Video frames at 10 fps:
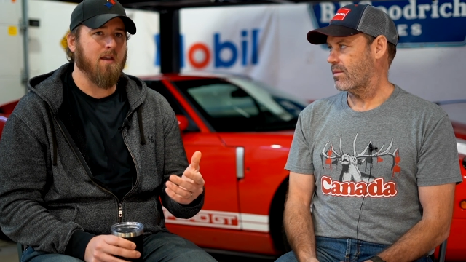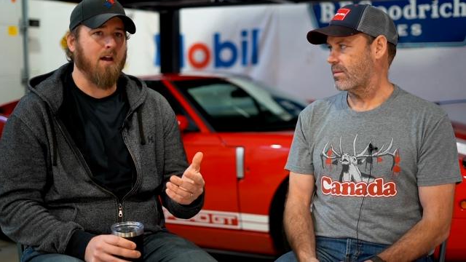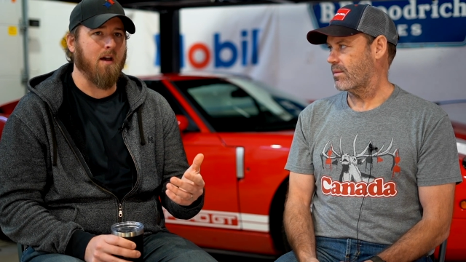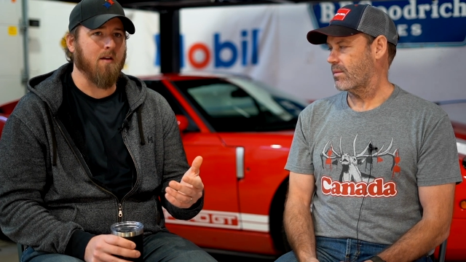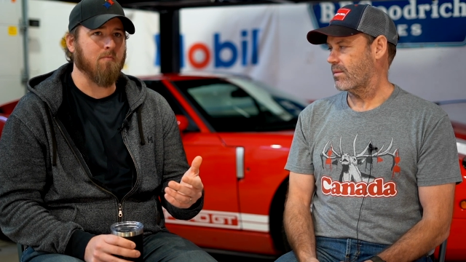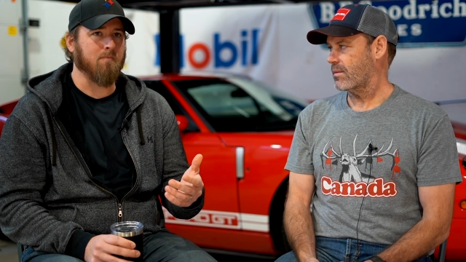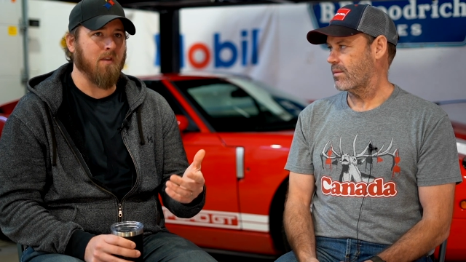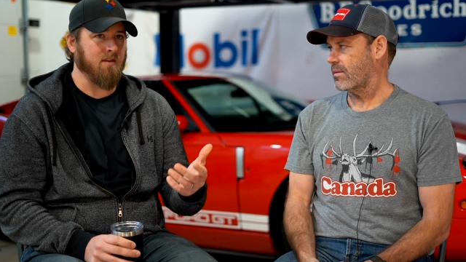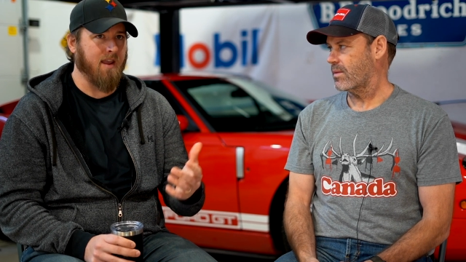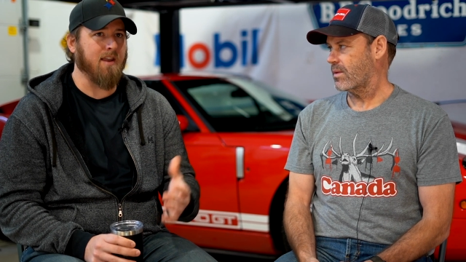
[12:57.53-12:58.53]
Speaker 1: um,
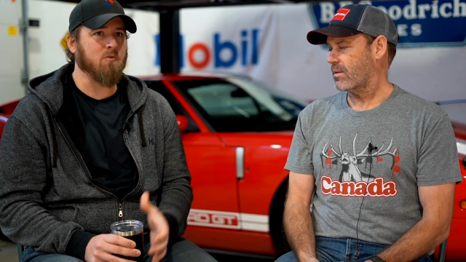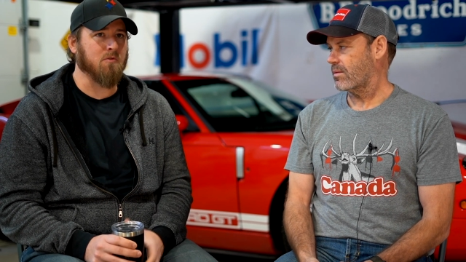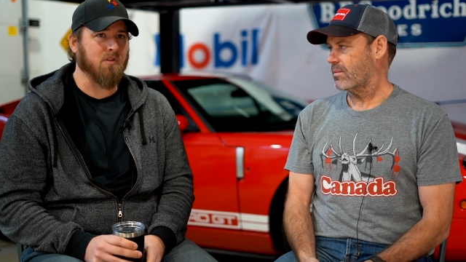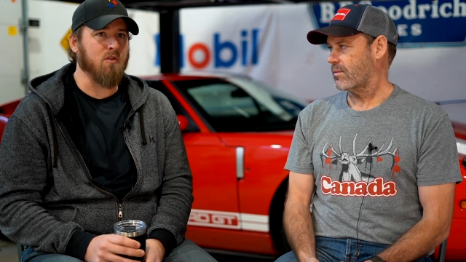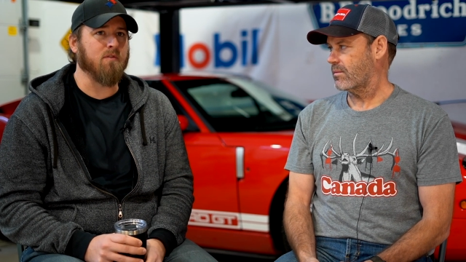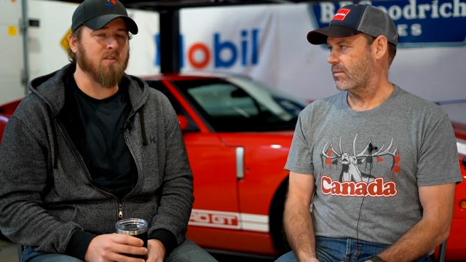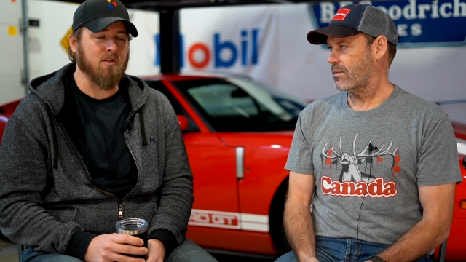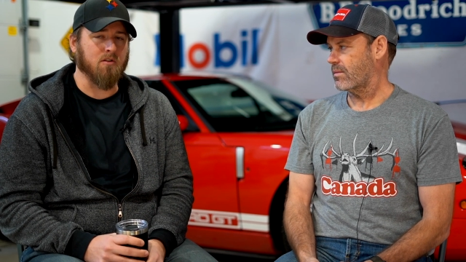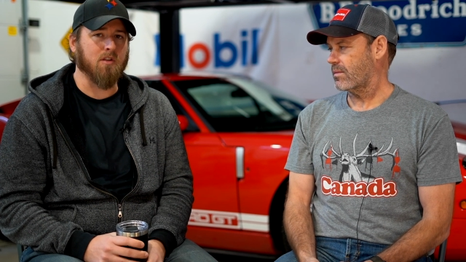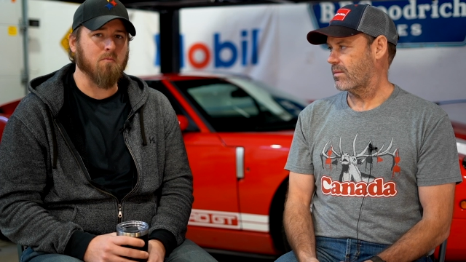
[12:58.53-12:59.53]
intangibles that you've
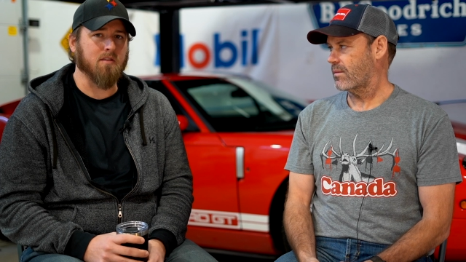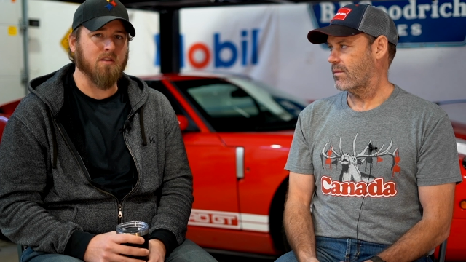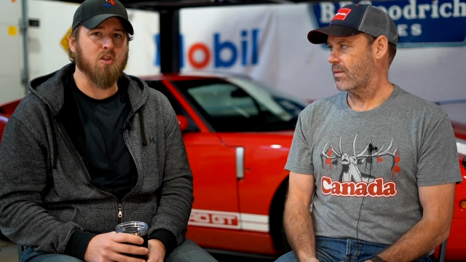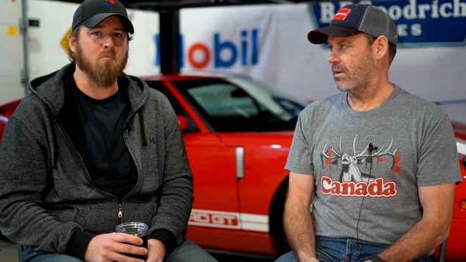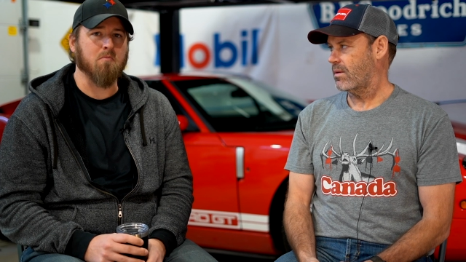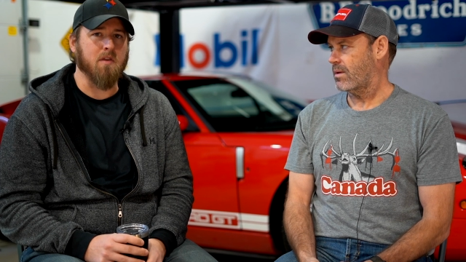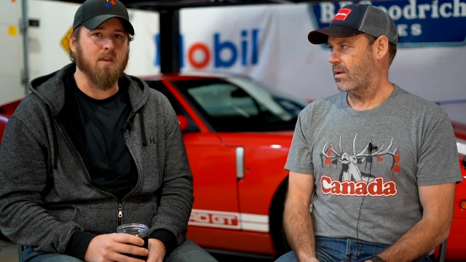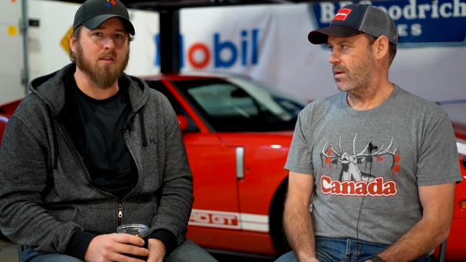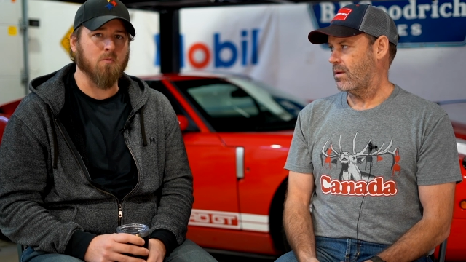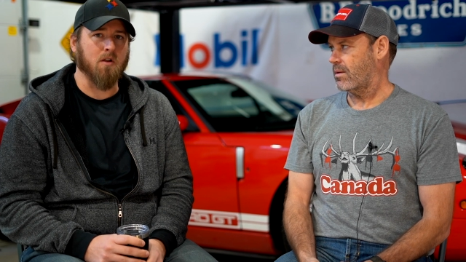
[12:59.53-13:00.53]
instilled them as a human
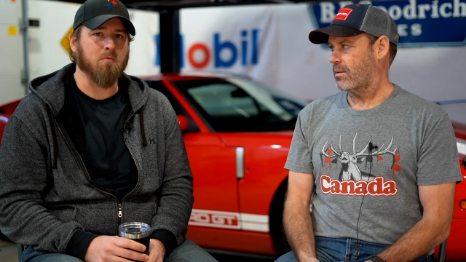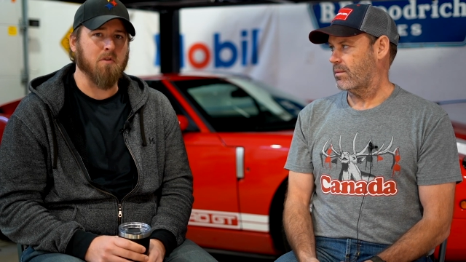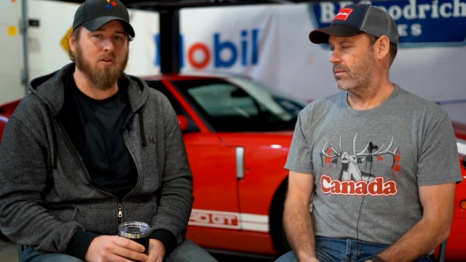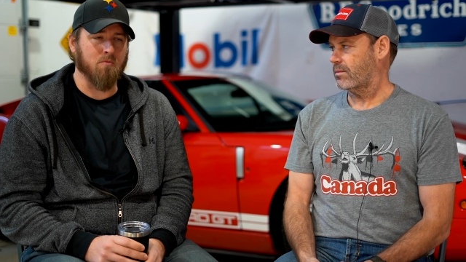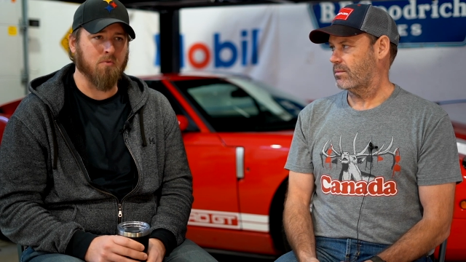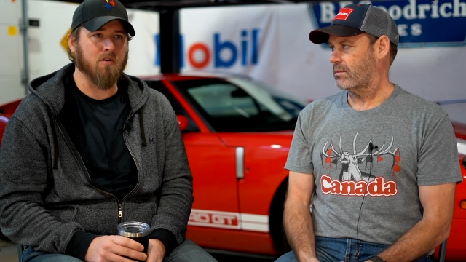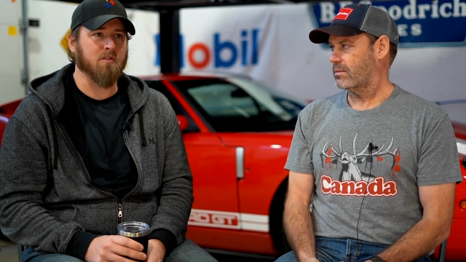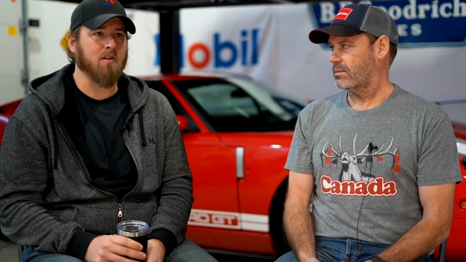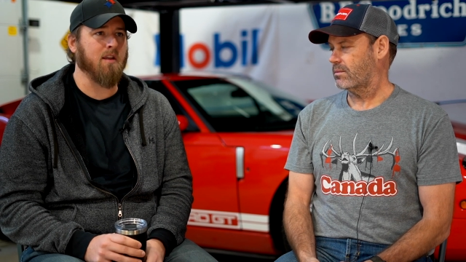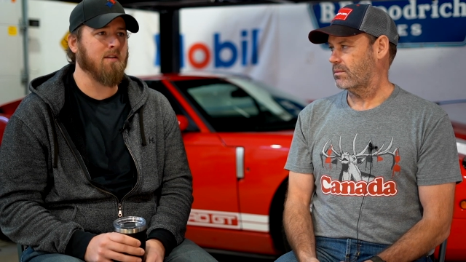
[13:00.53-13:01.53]
being as well to be a good
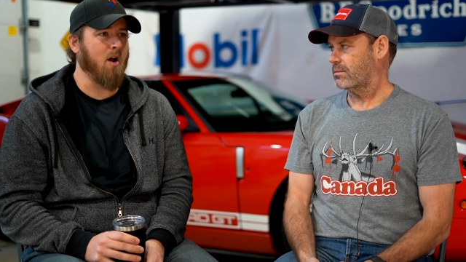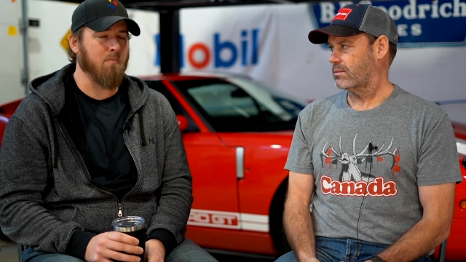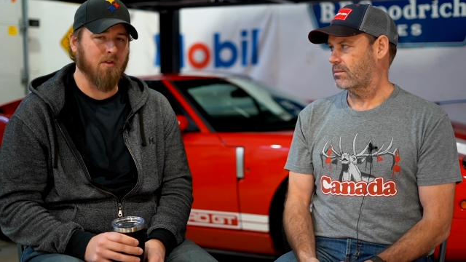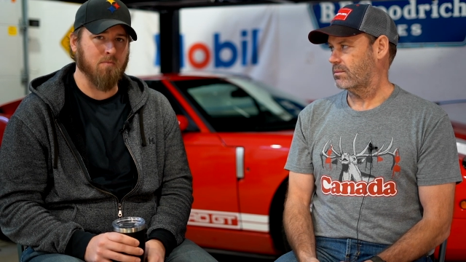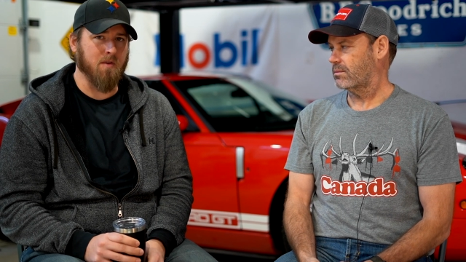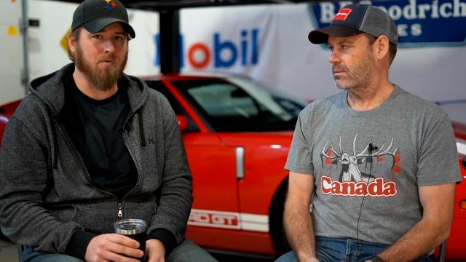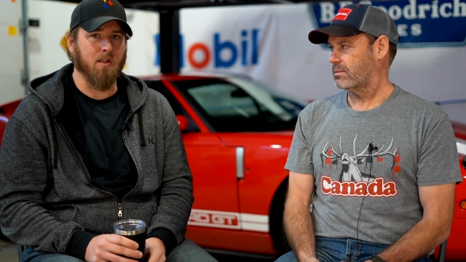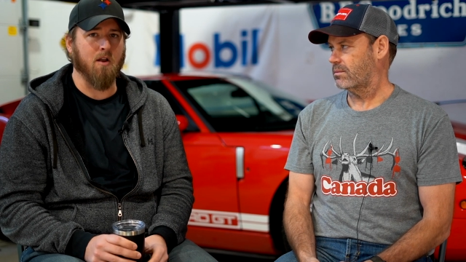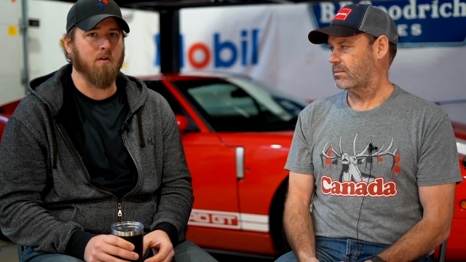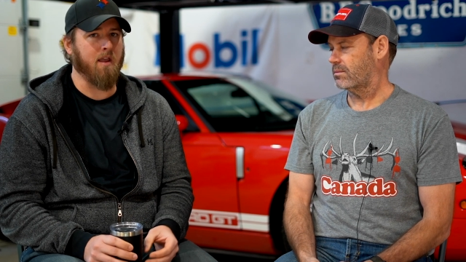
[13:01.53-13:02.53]
person and to help other
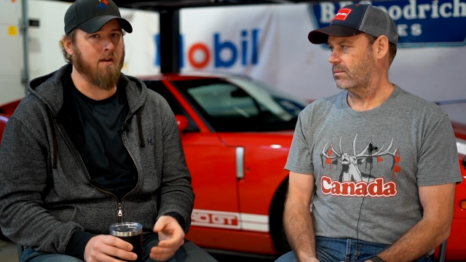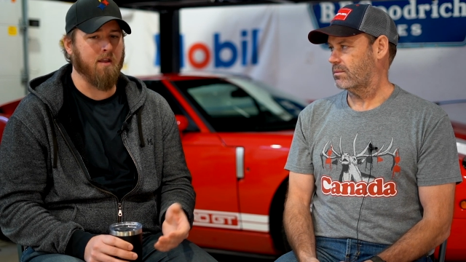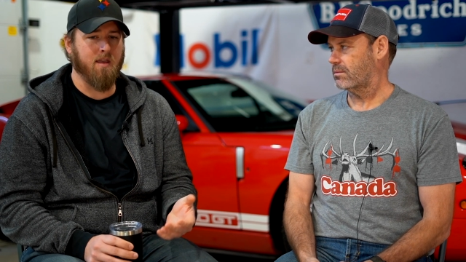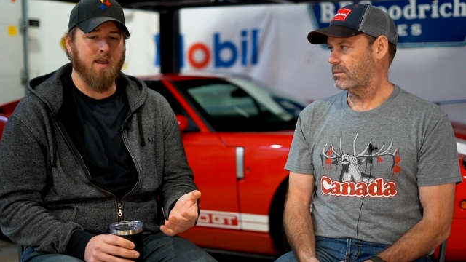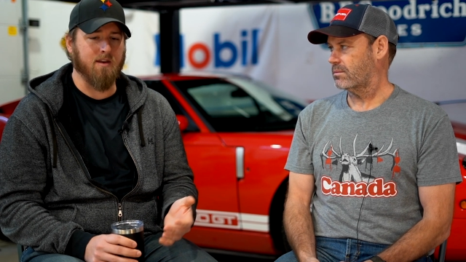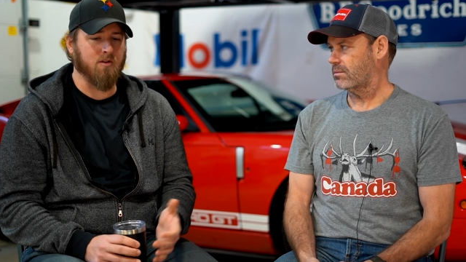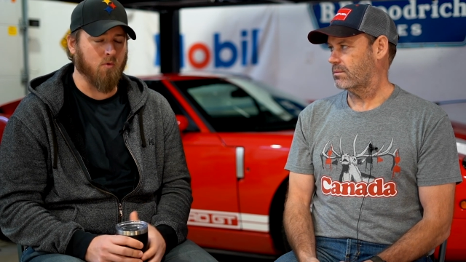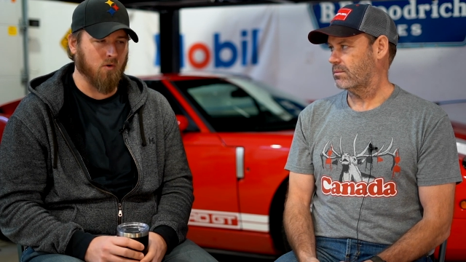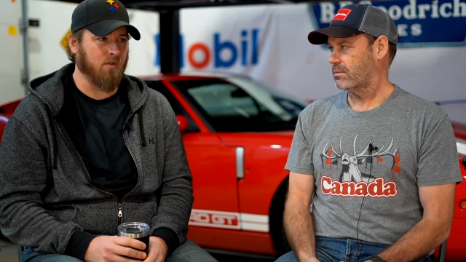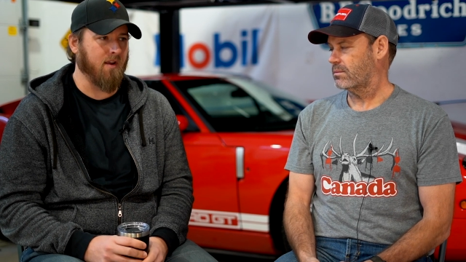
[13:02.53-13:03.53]
people out and, and to
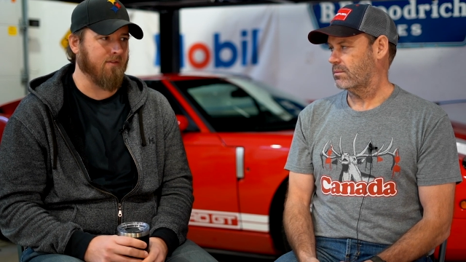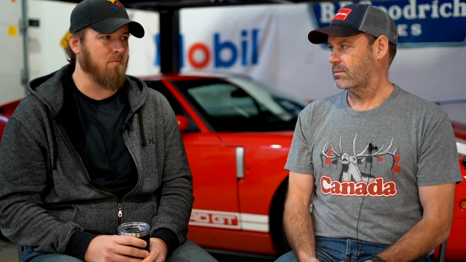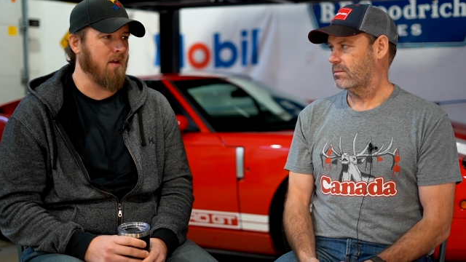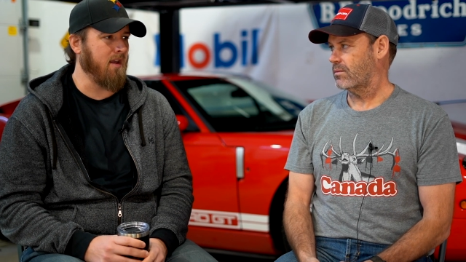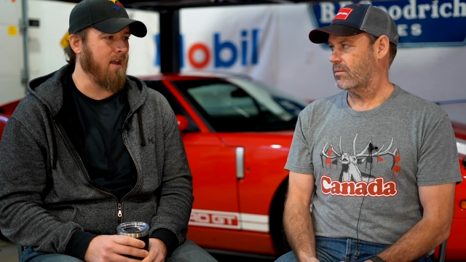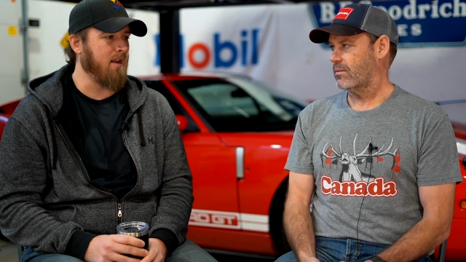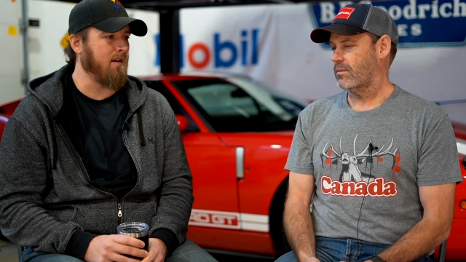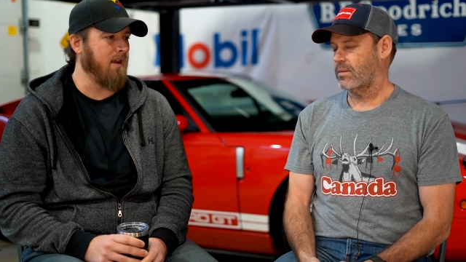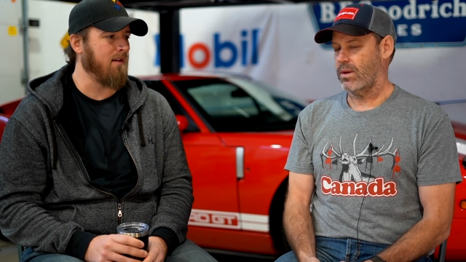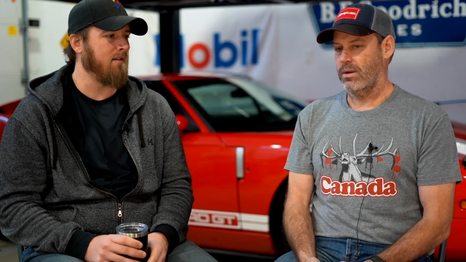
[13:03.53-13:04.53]
work with everybody
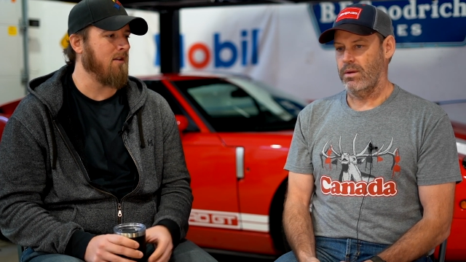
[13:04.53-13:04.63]
and, and